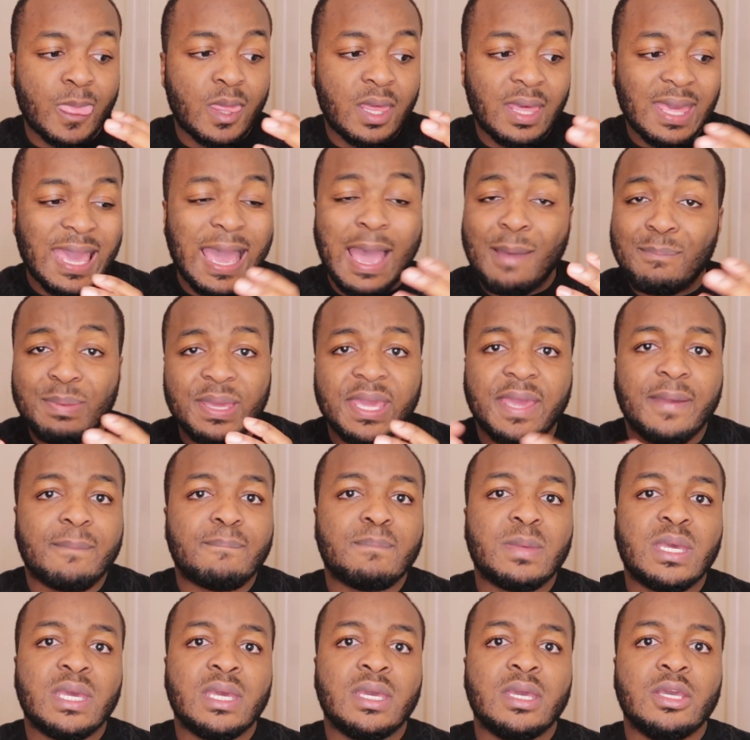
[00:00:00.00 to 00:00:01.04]
habit.
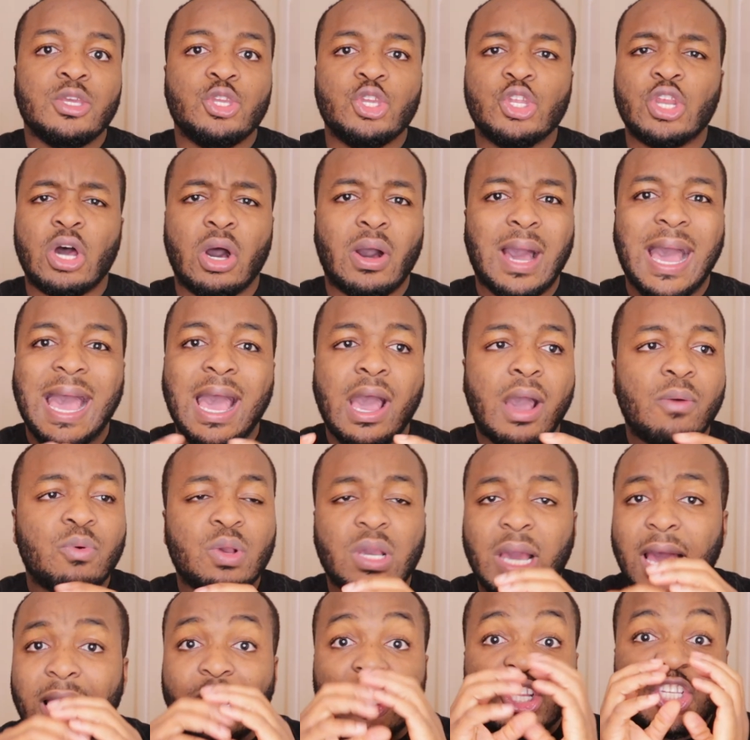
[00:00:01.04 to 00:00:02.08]
You know,
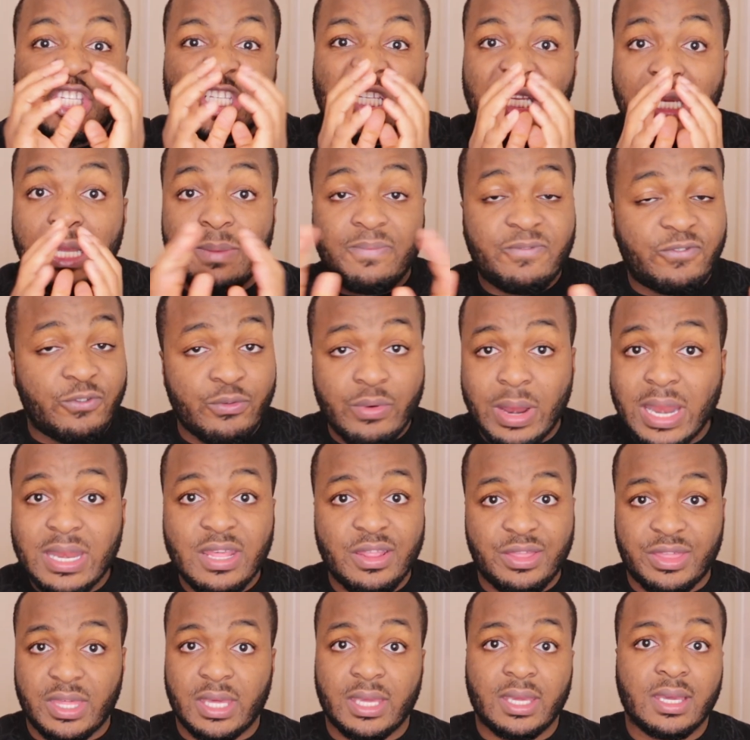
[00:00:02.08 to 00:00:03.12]
I could sleep through
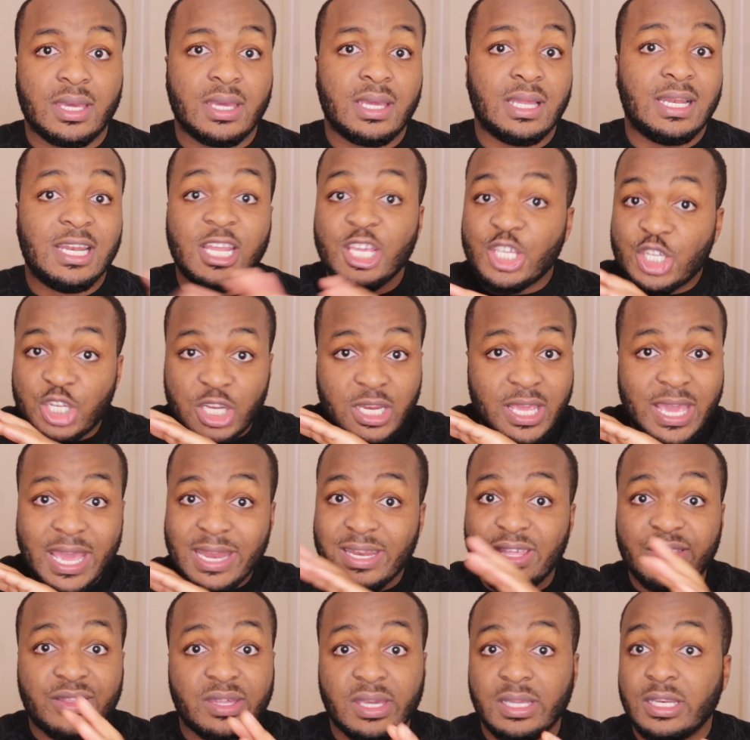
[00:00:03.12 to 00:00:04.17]
anything, literally
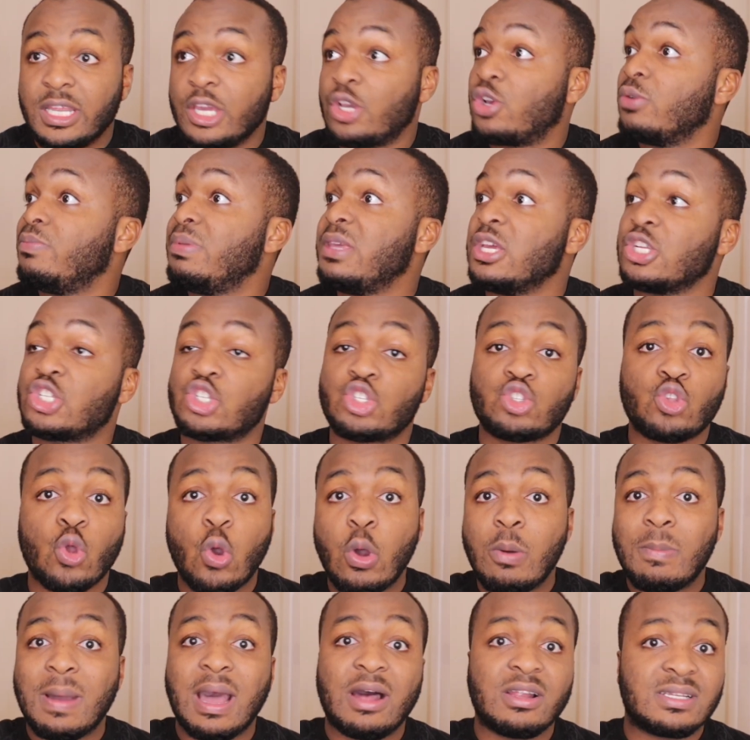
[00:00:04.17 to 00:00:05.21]
anything. There could be a
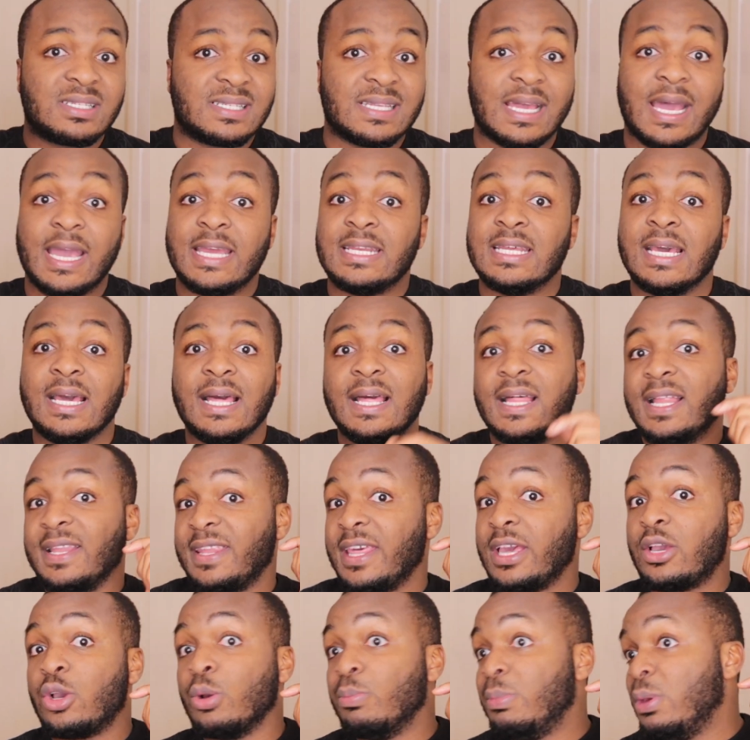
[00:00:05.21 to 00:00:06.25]
storm outside,
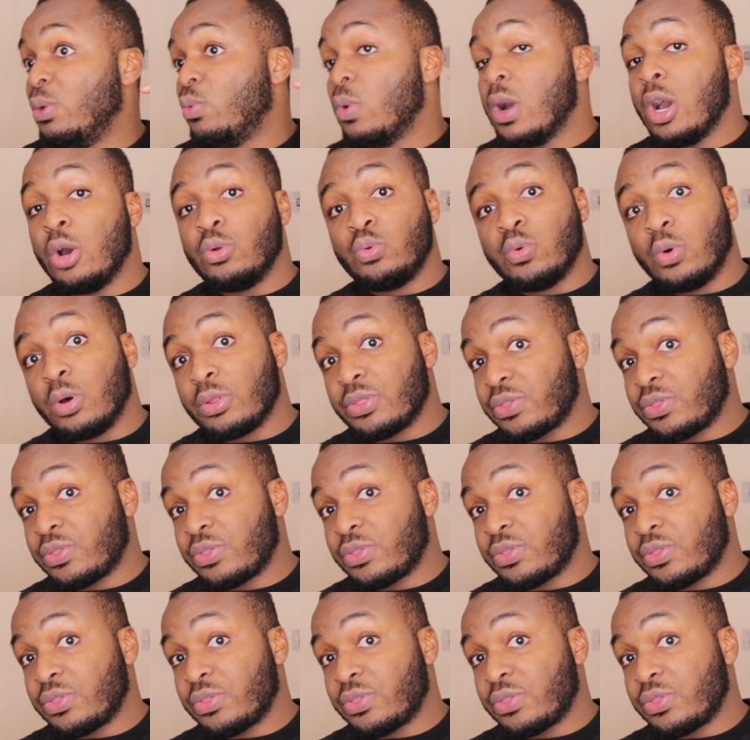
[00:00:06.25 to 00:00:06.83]
there could be World War